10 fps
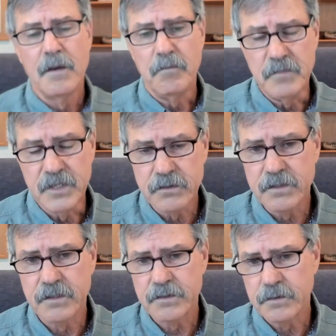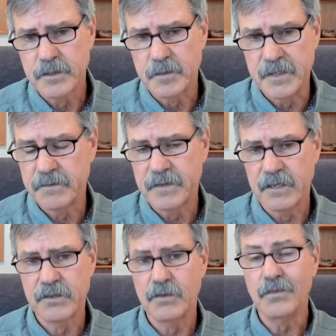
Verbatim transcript: Milk thistle has been found to